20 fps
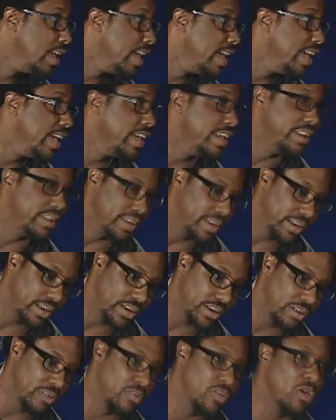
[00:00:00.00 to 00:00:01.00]
And,
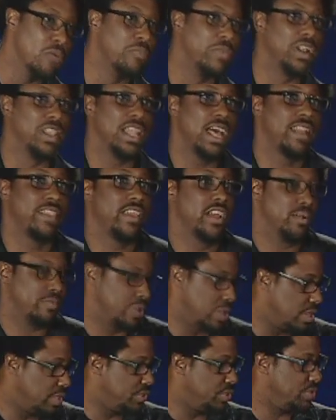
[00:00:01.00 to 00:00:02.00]
but a lot of the Arab
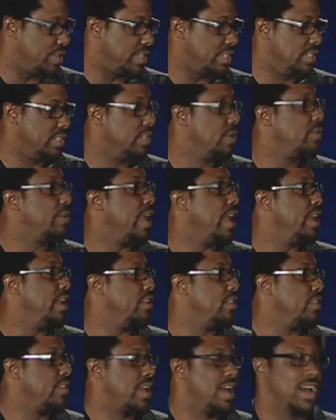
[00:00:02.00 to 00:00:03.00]
countries are actually located
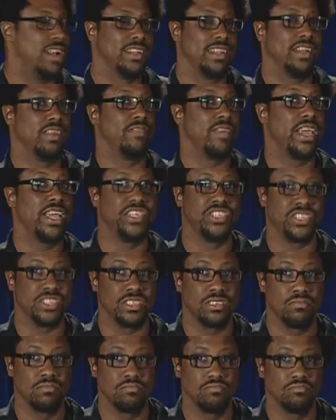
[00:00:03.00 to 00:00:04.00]
on the continent of
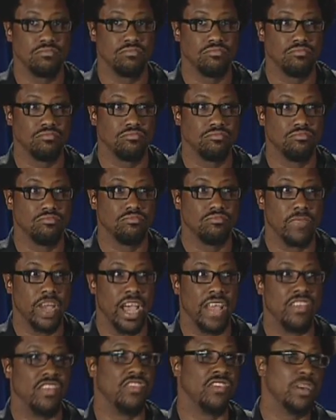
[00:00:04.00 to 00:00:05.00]
Asia.
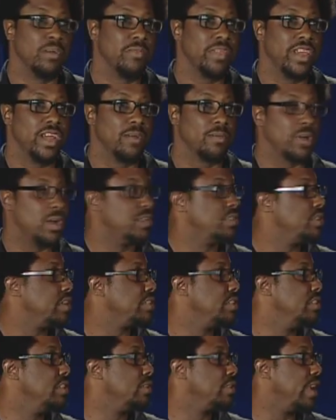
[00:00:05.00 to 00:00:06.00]
And then some of the Arab countries are
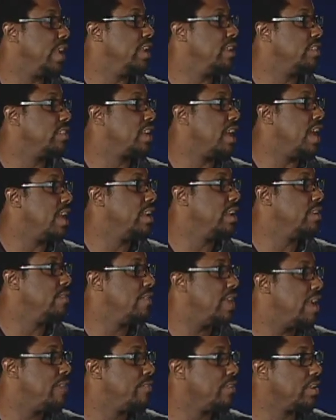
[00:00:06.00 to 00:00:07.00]
actually located on the continent of
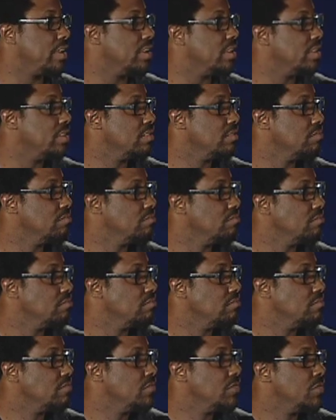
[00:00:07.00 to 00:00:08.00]
Africa.
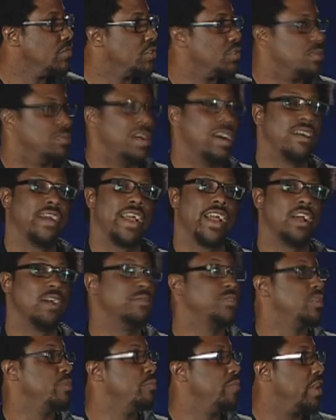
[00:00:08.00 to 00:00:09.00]
Somehow
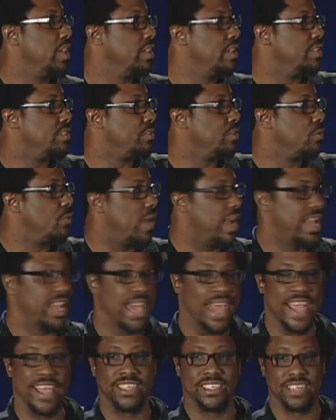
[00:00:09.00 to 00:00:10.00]
Arabs are Middle Eastern,
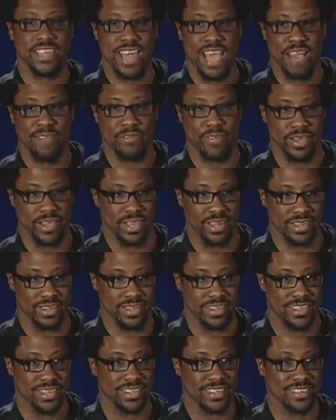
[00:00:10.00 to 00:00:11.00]
white, Asian, and African.
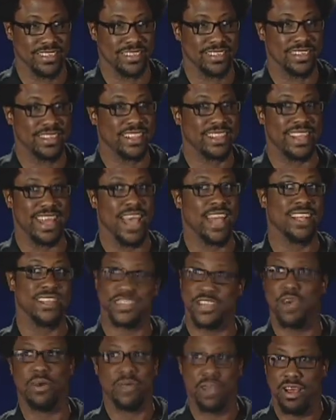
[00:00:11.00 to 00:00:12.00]
The hell is
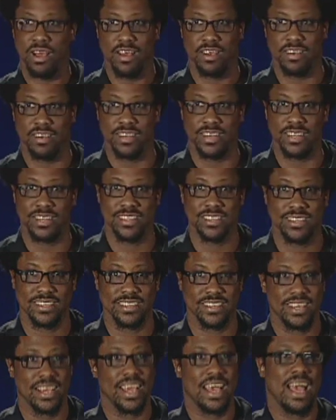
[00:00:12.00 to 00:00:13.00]
going on?
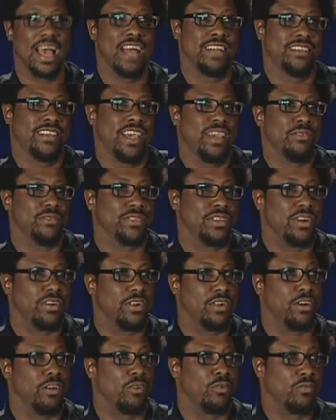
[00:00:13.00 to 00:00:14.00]
I'll tell you what's going
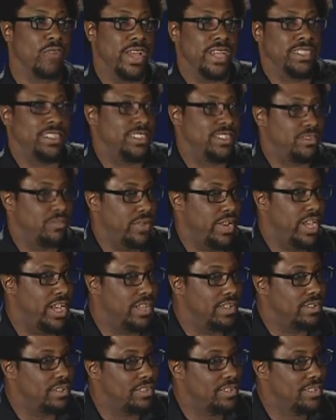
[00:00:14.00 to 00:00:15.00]
on. Race isn't
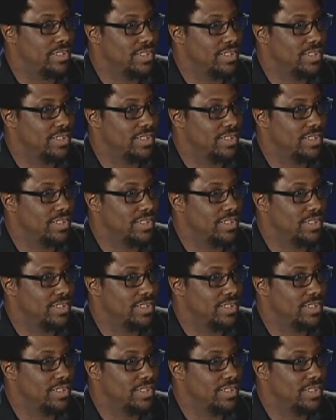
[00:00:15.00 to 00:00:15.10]
real.